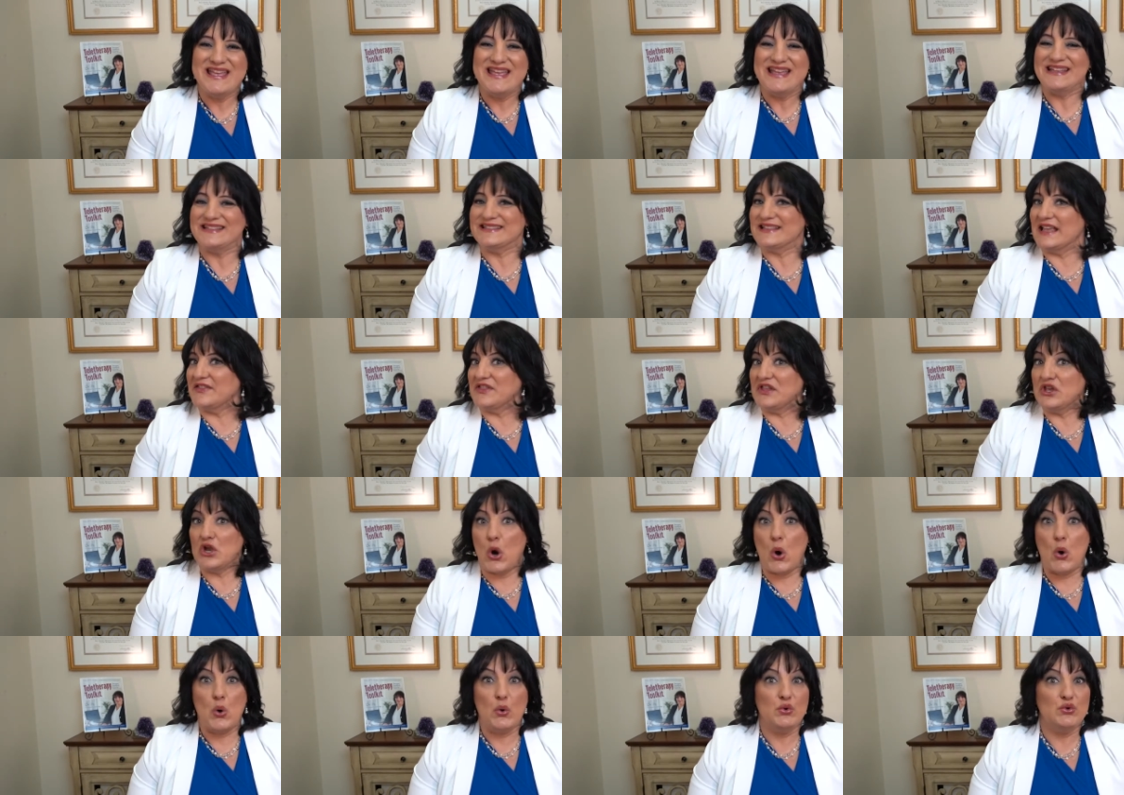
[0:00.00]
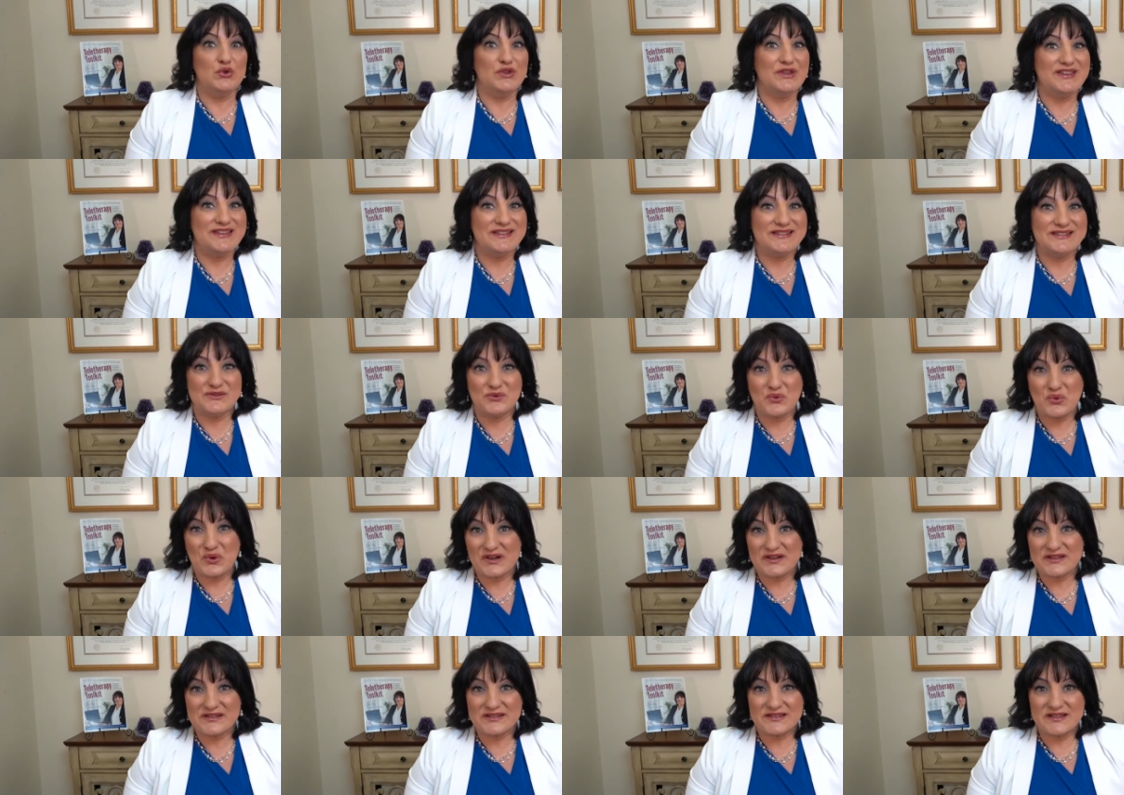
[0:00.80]
It's not the only
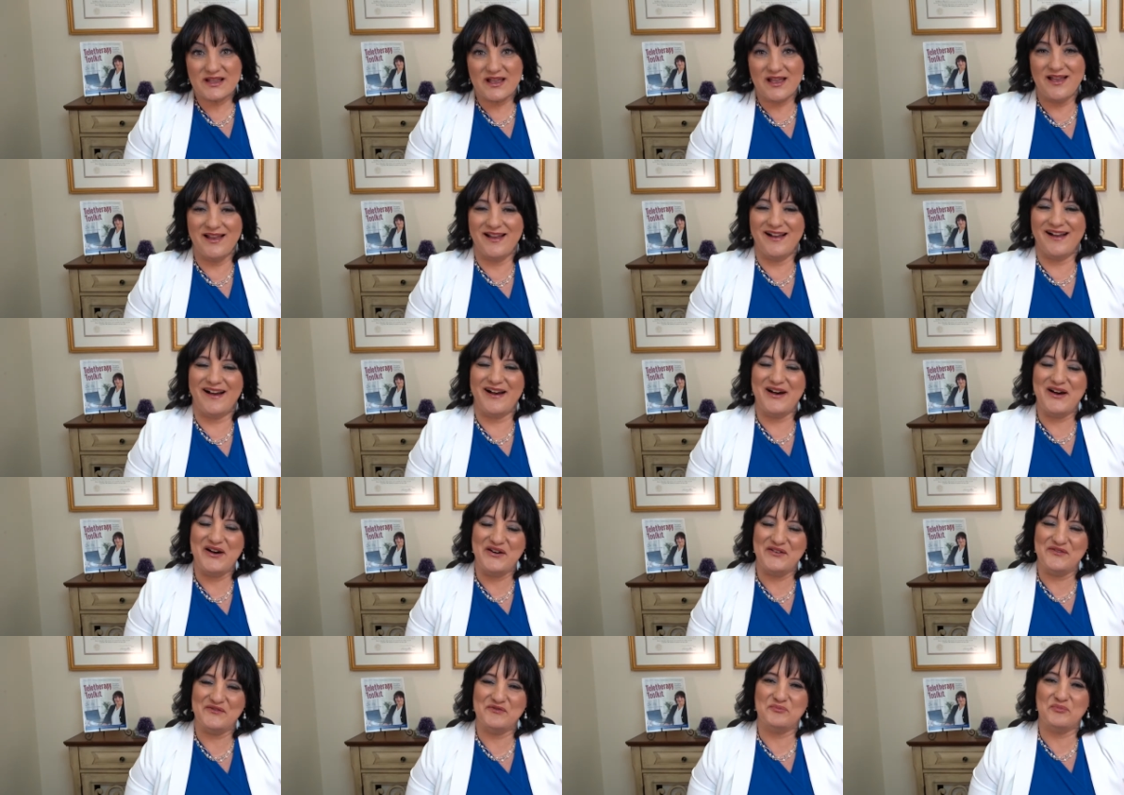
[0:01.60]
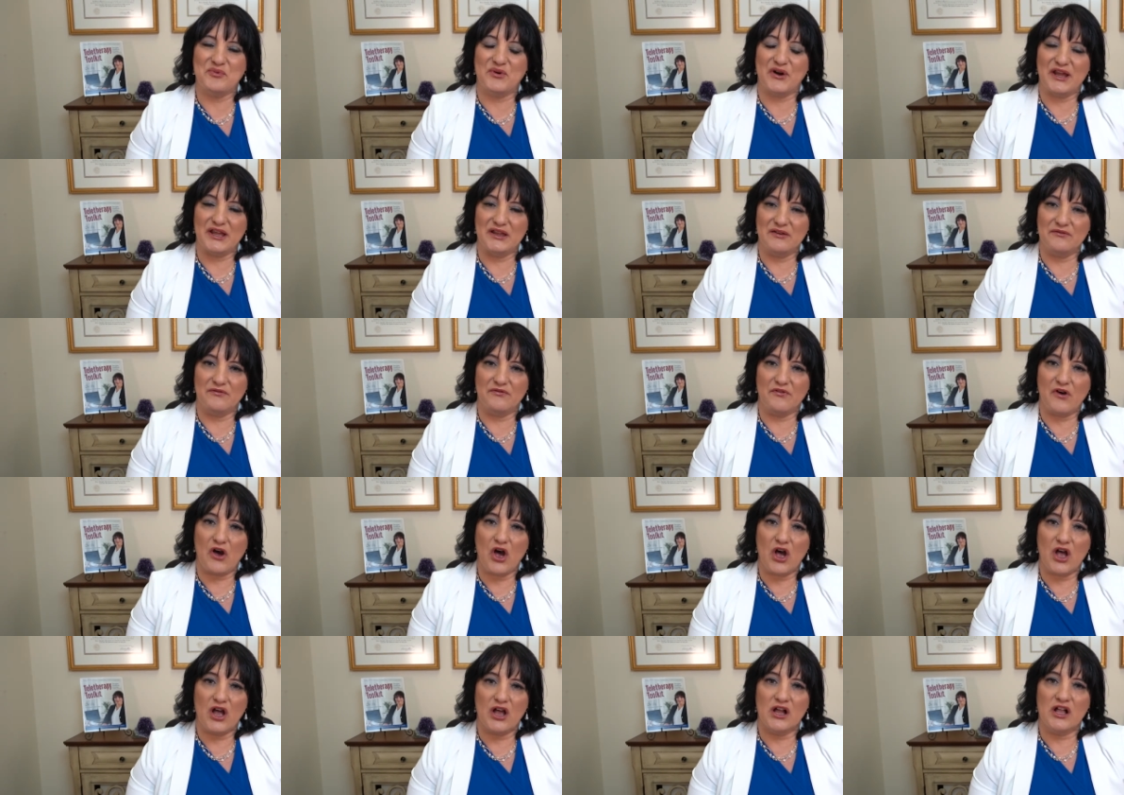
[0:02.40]
source of brain
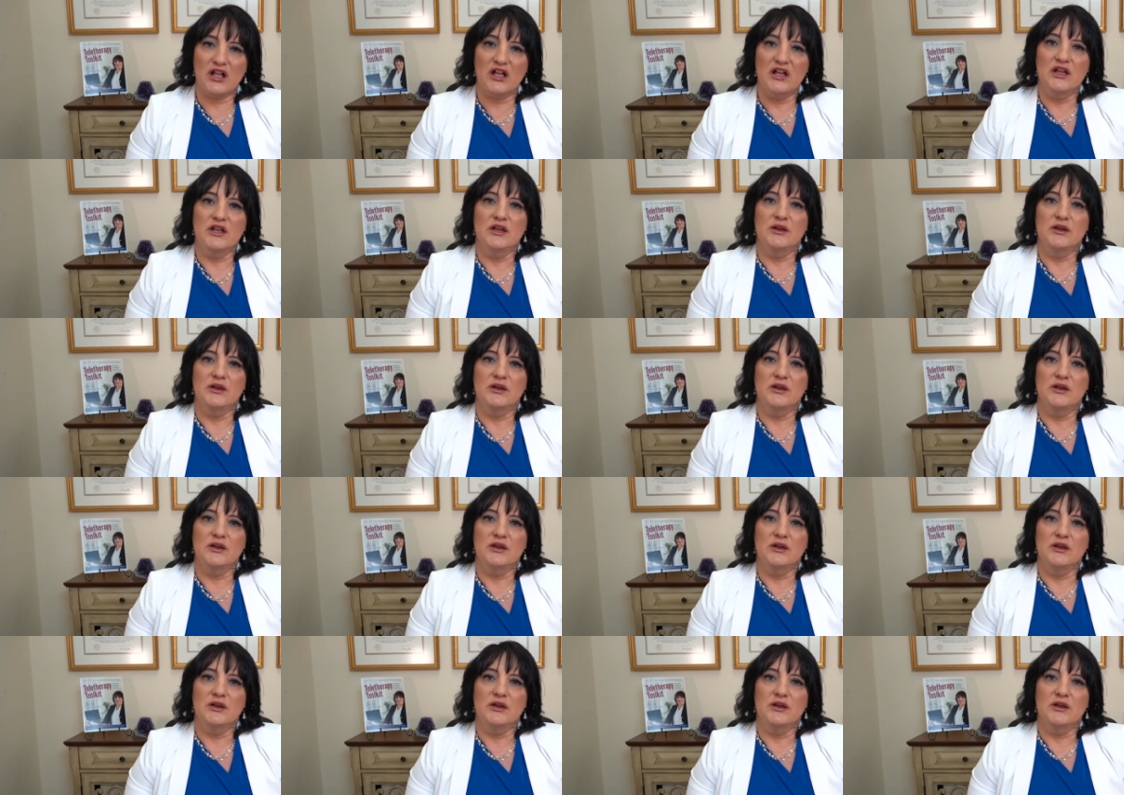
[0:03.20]
fog,